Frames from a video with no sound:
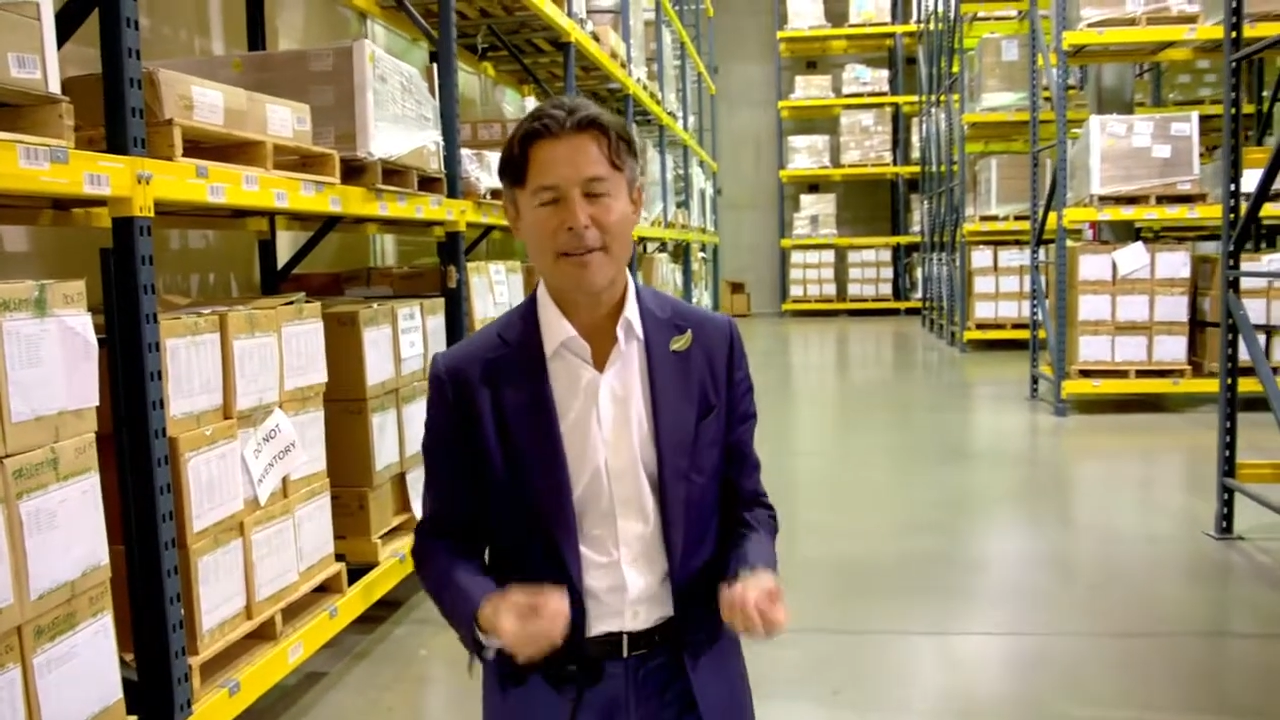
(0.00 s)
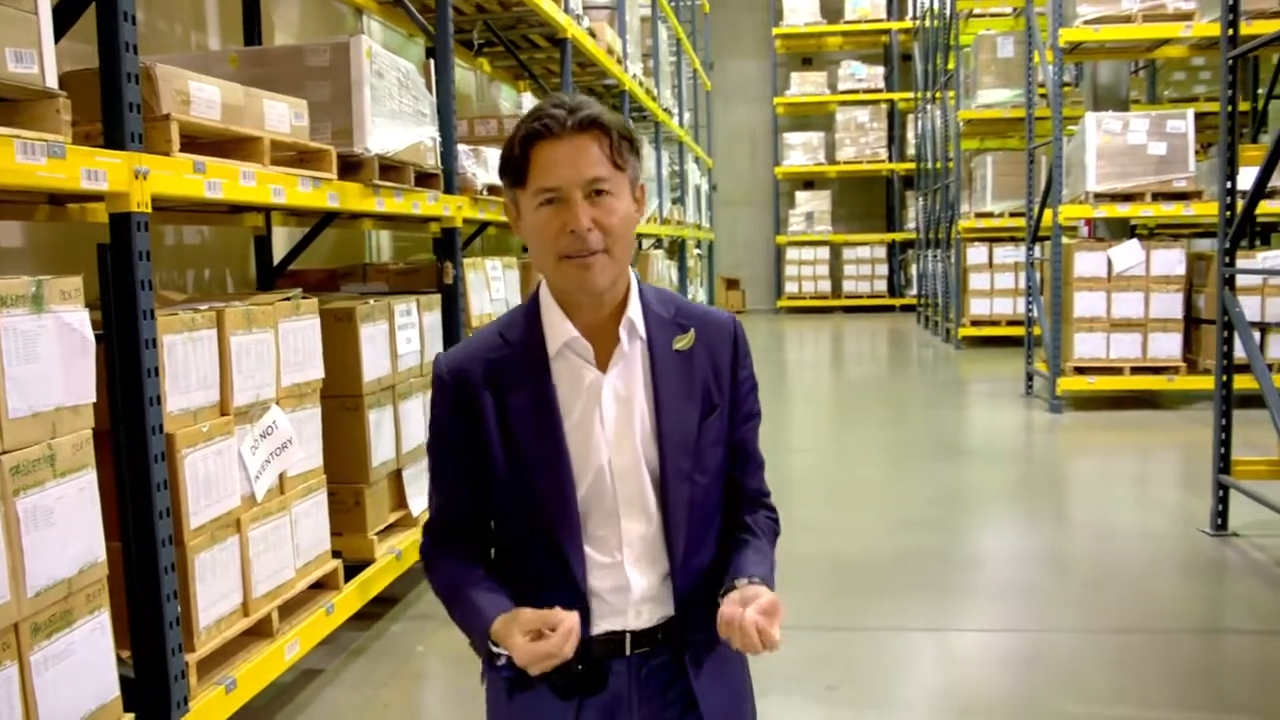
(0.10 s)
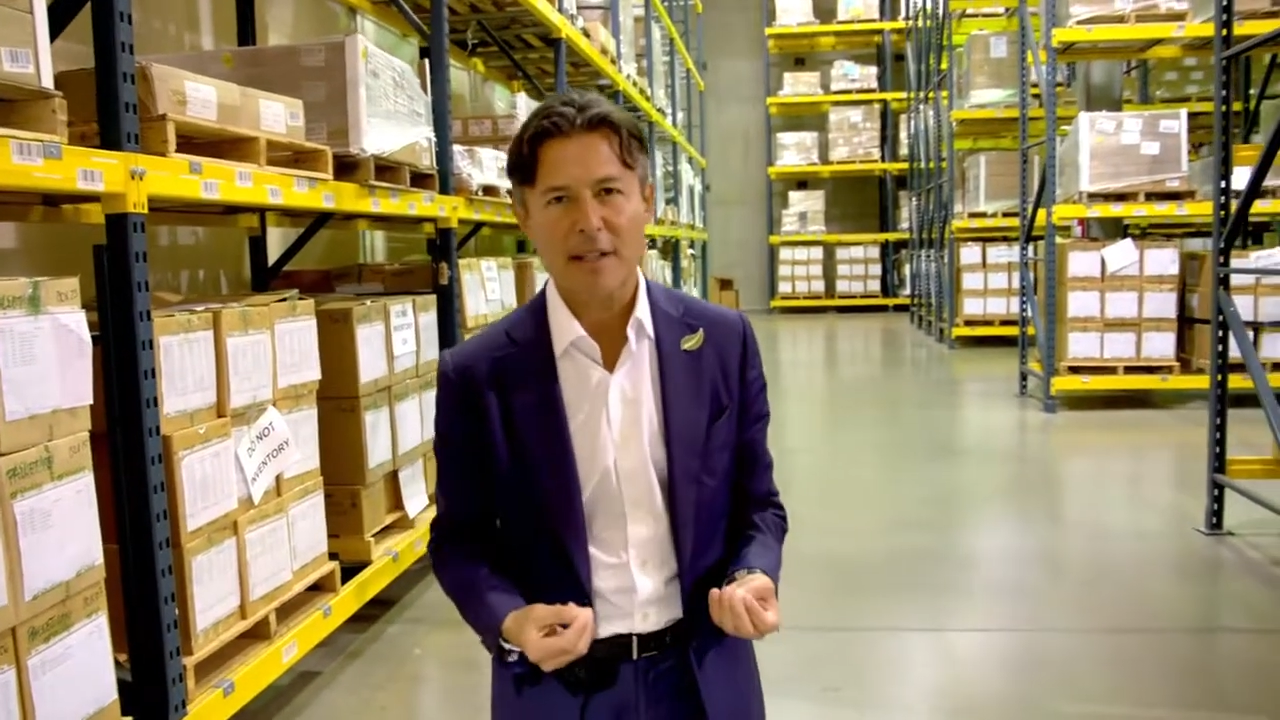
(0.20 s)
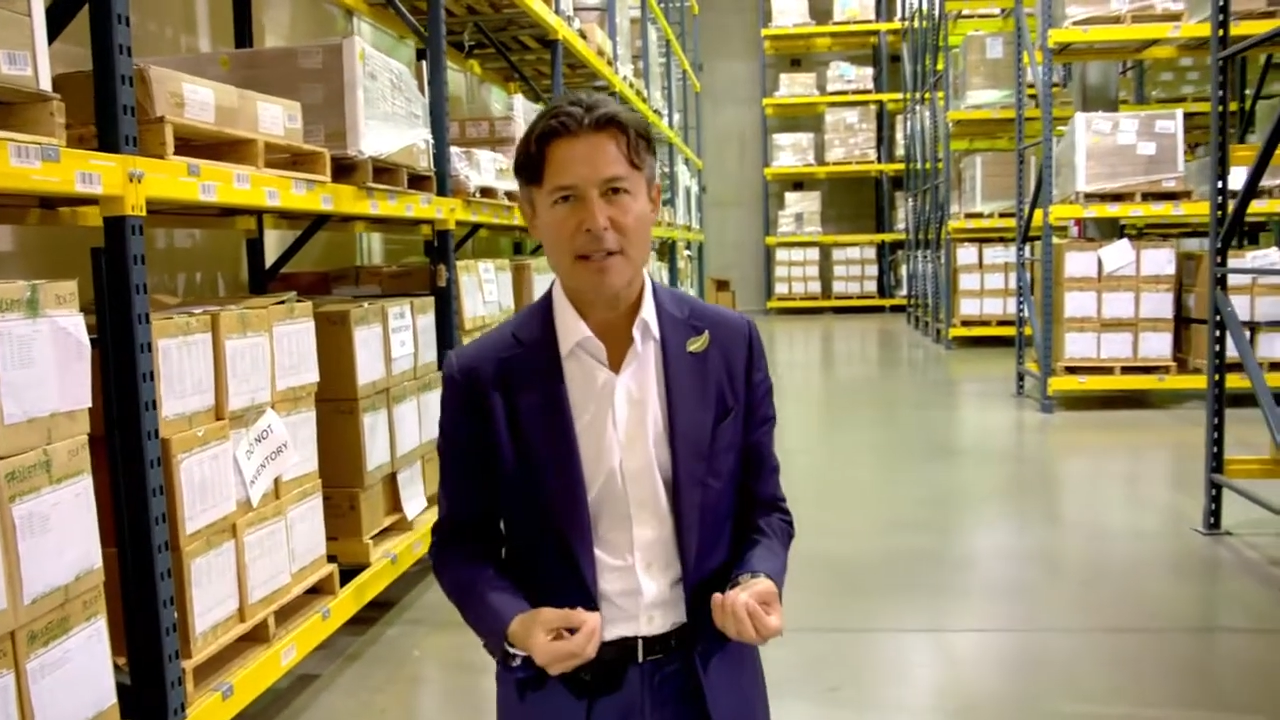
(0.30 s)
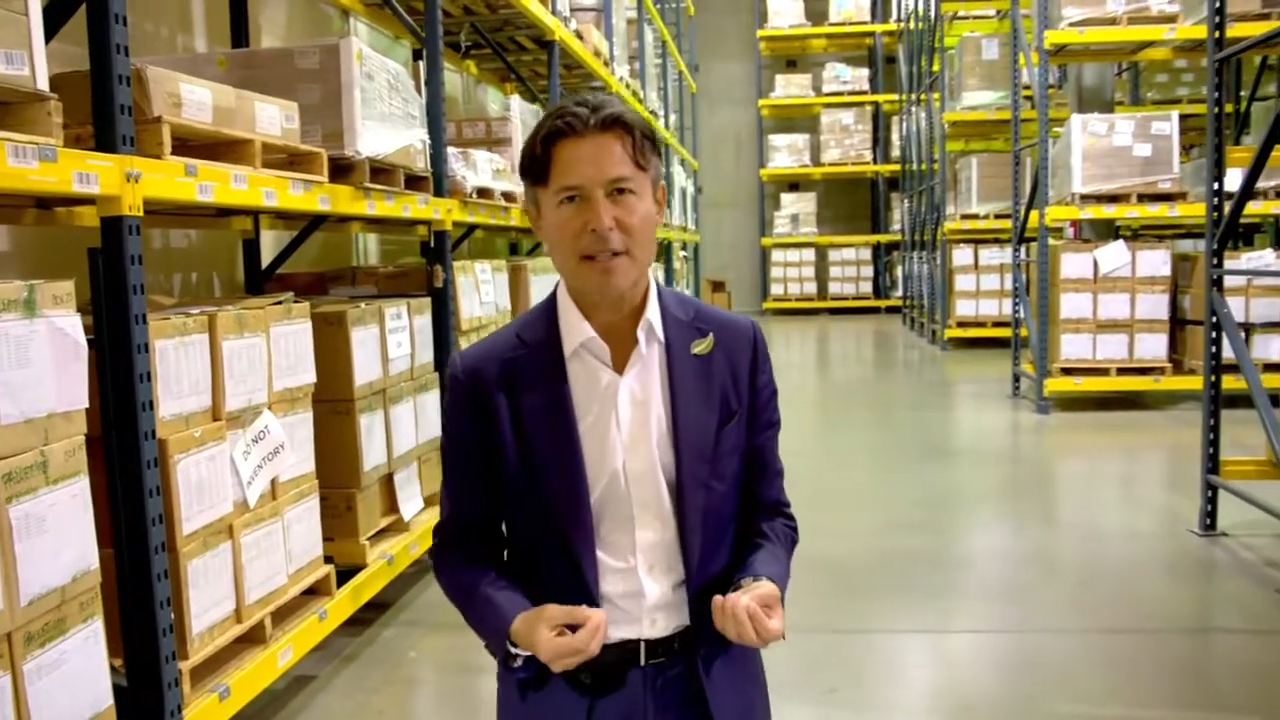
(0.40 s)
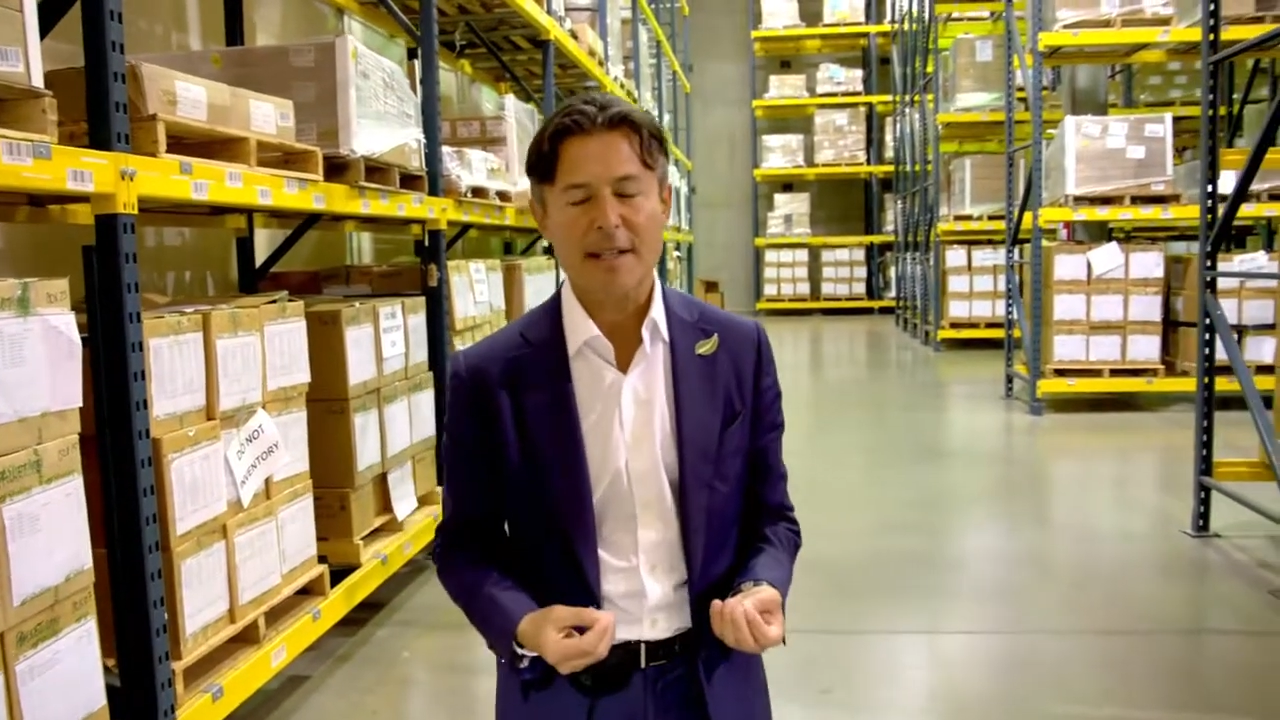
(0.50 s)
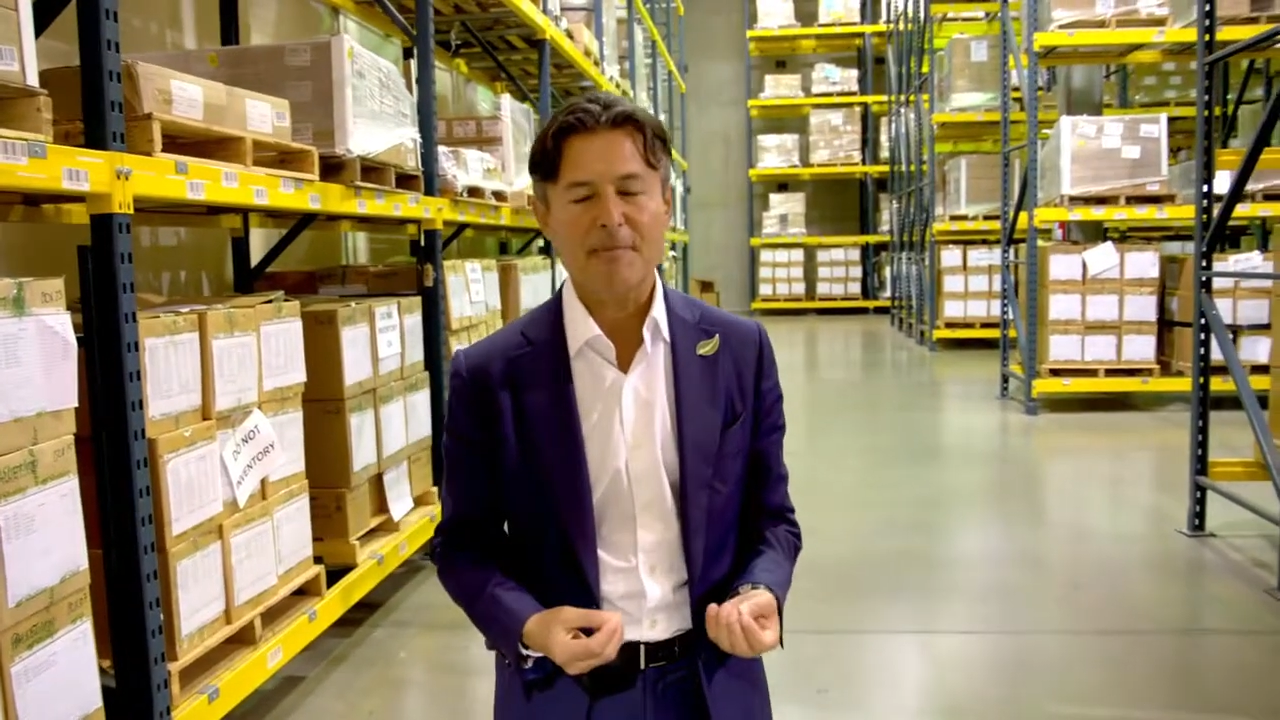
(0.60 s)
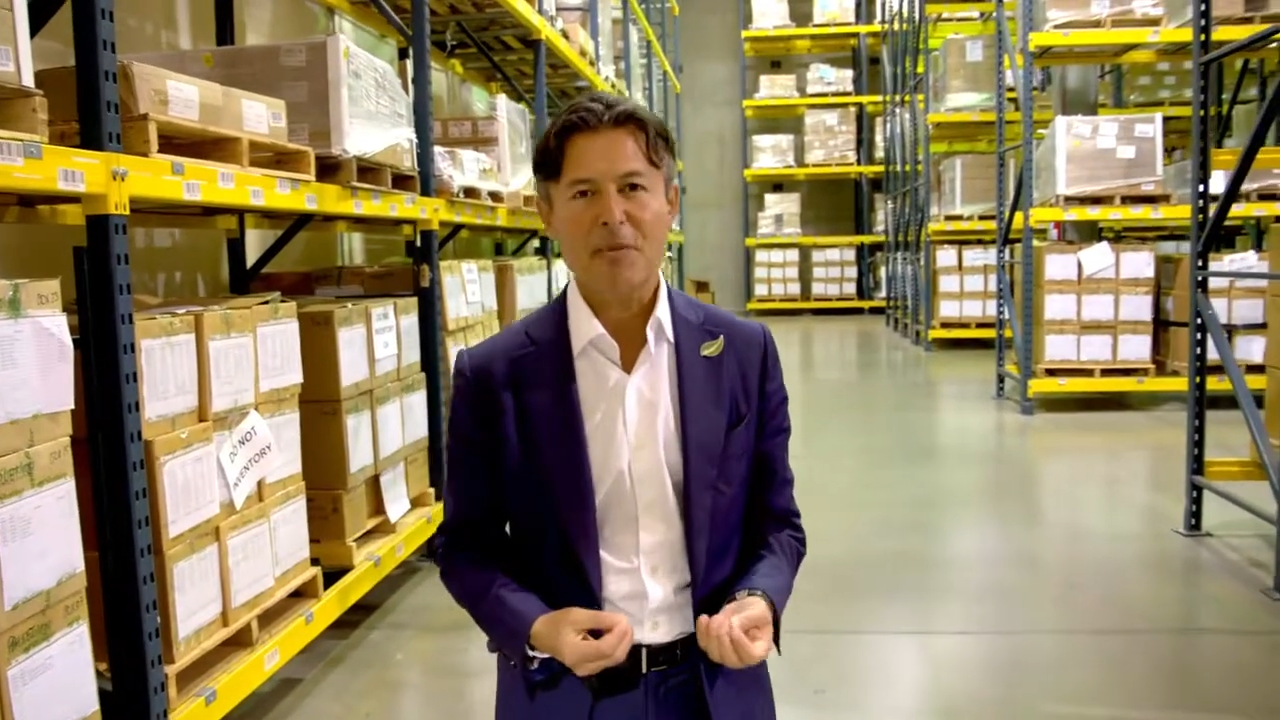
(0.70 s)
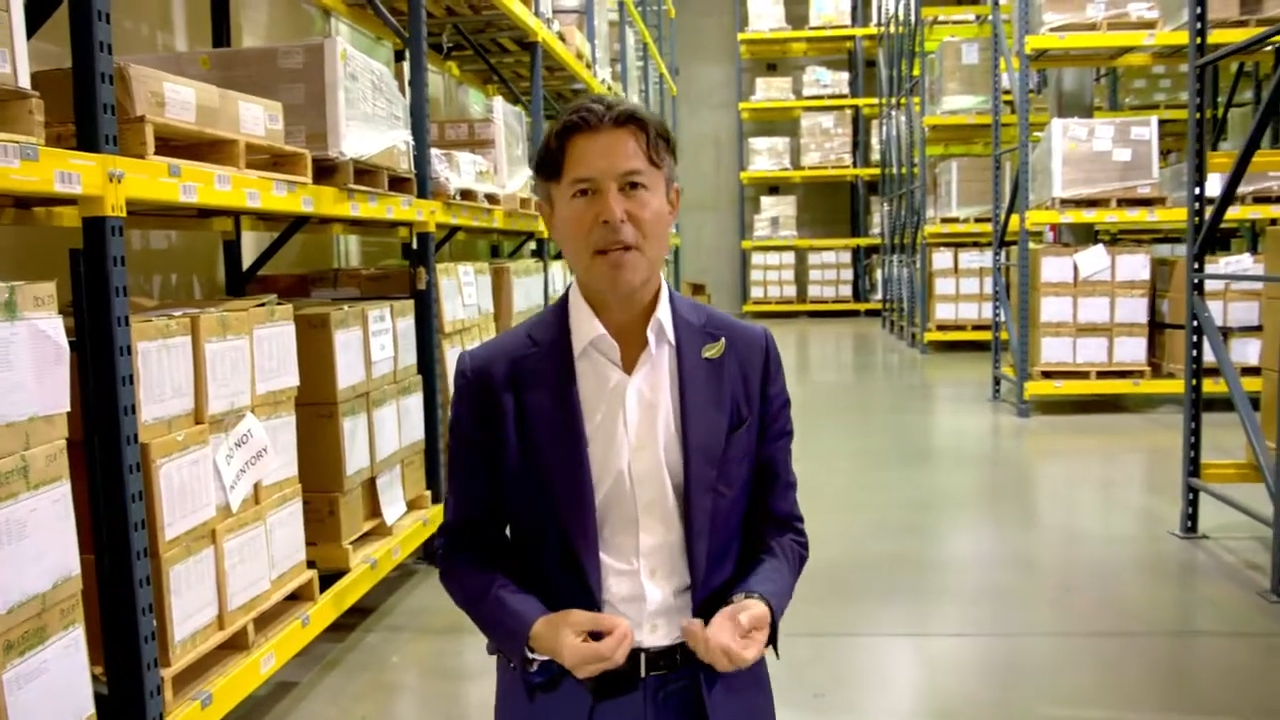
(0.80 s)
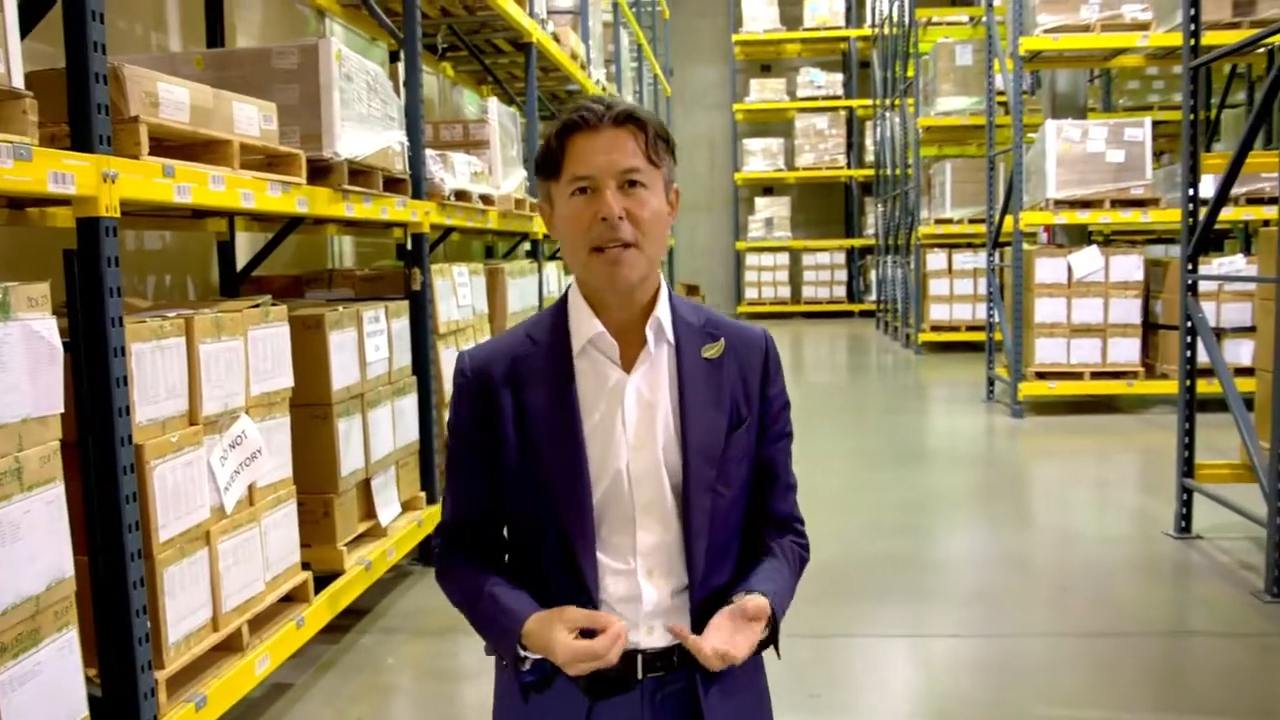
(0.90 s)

efficacy.